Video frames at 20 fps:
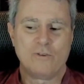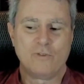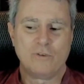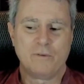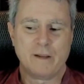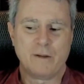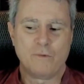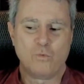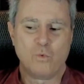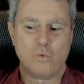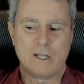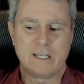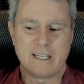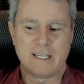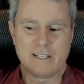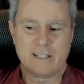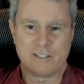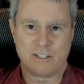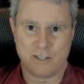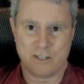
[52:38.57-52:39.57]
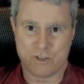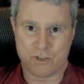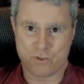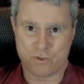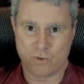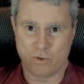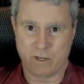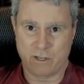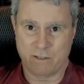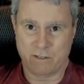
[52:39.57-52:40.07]
be willing to
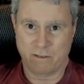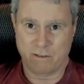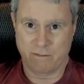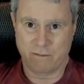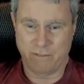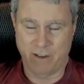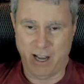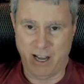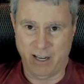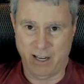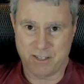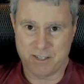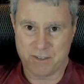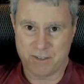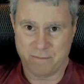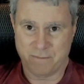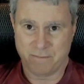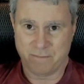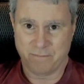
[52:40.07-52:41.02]
destroy Fox